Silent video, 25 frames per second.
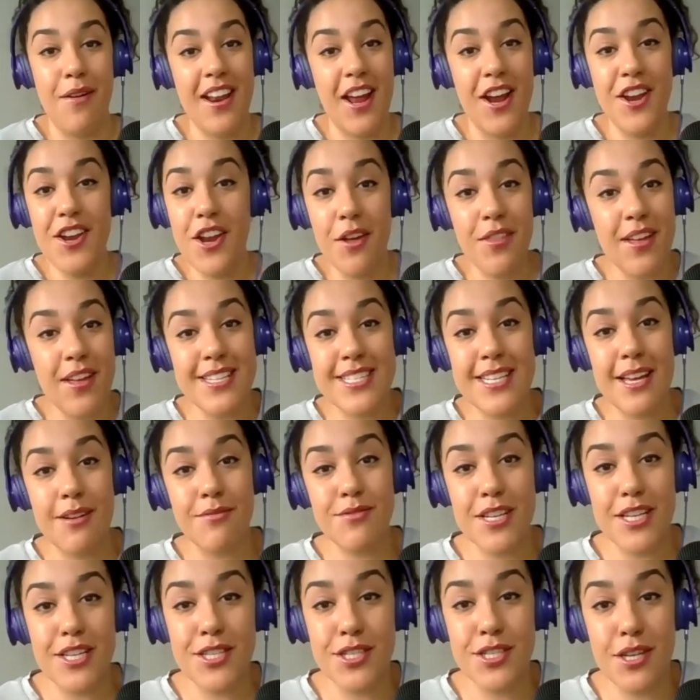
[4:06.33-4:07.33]
And I know that
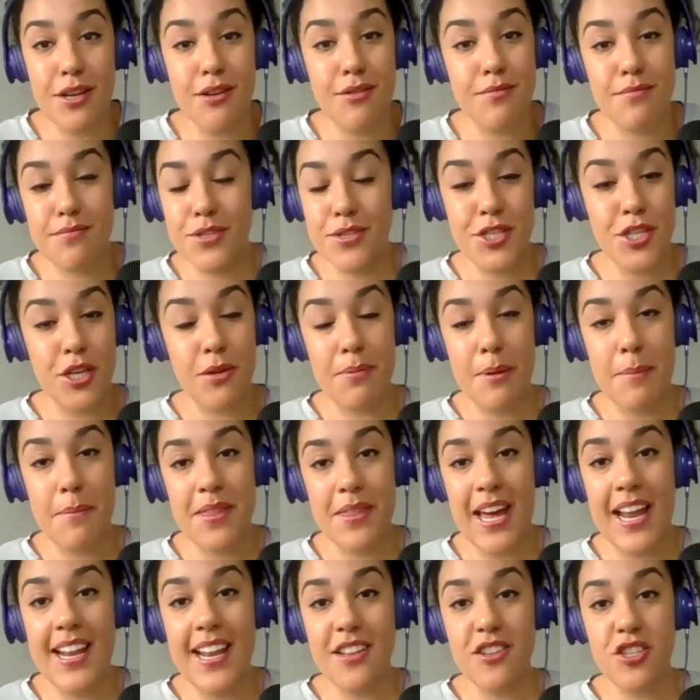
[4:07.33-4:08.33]
sounds like so stupid,
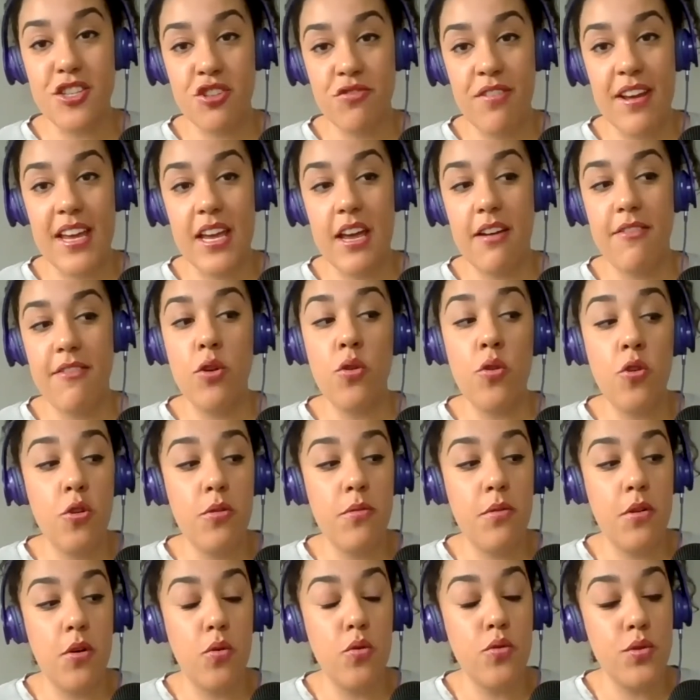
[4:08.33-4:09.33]
but that little trigger. And
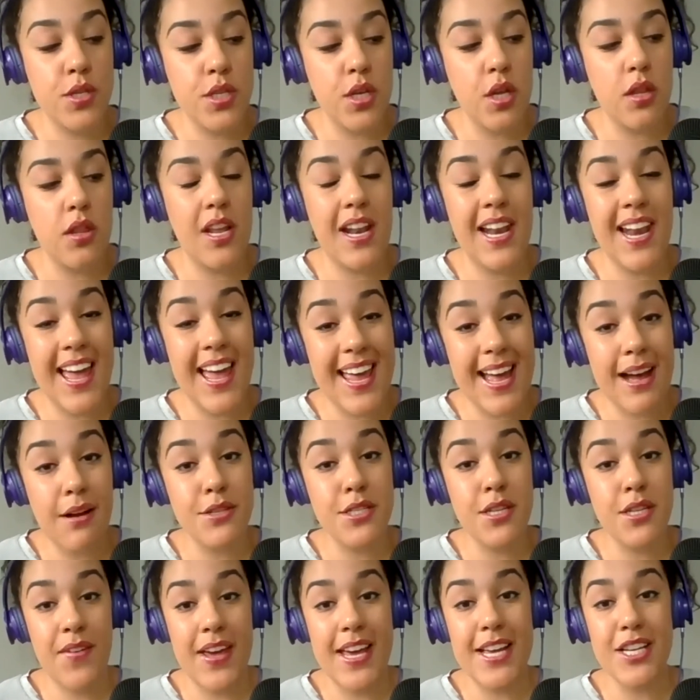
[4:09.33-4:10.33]
also the
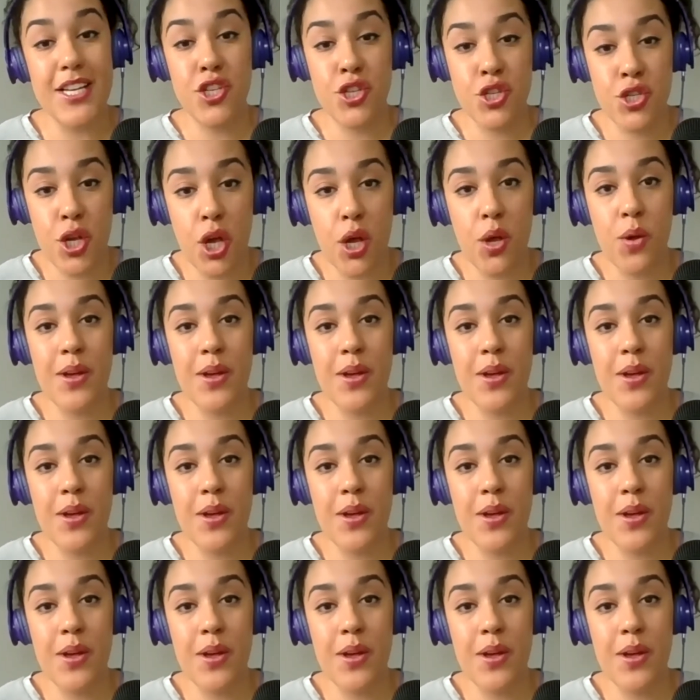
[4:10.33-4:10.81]
layout of it is so